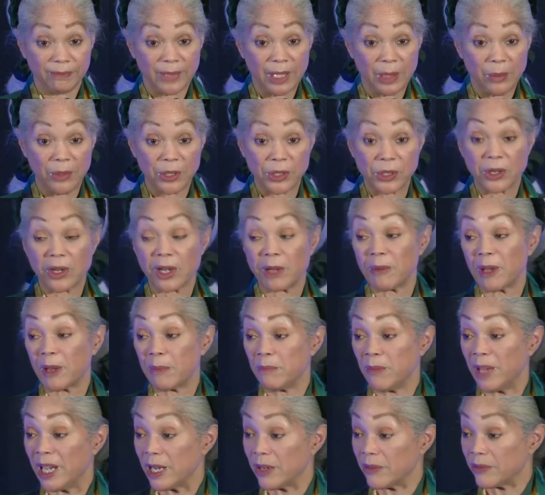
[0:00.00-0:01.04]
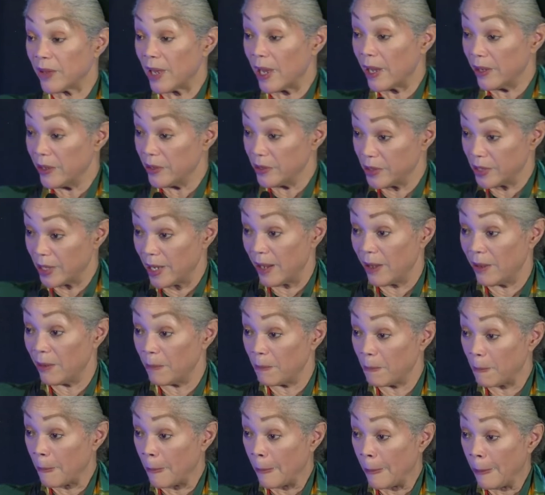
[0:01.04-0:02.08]
We're talking about mega fires now.
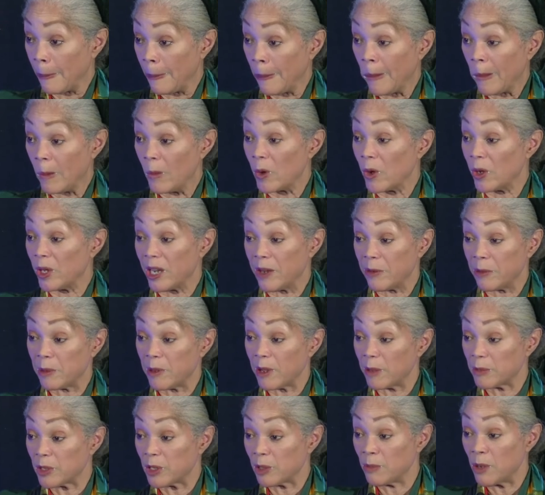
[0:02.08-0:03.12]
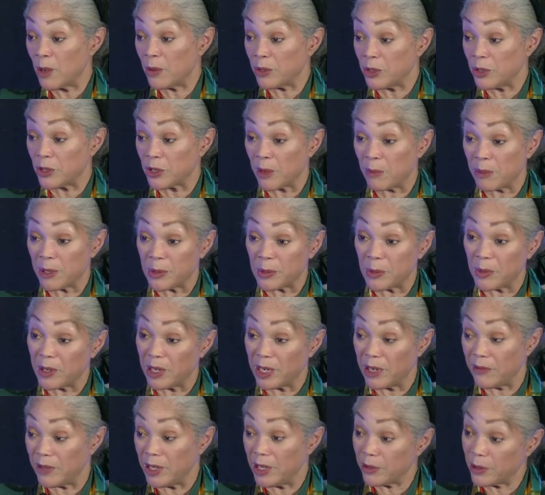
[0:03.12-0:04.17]
We're gonna have to become smoke jumpers. We're gonna
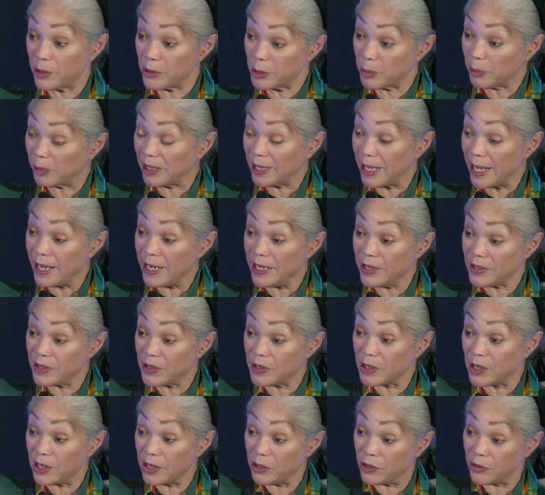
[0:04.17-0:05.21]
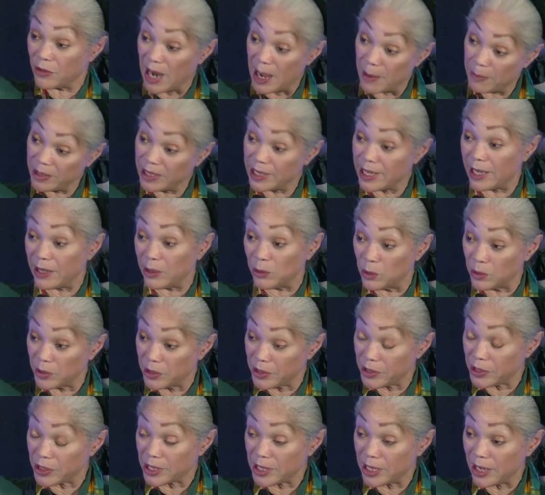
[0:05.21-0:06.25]
have to get those planes and start dropping that
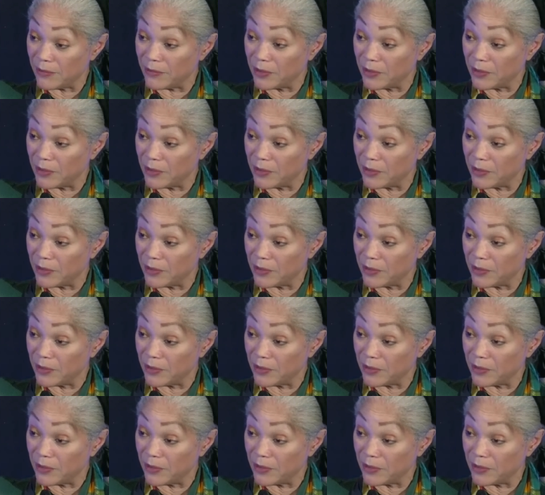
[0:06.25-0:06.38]
orange stuff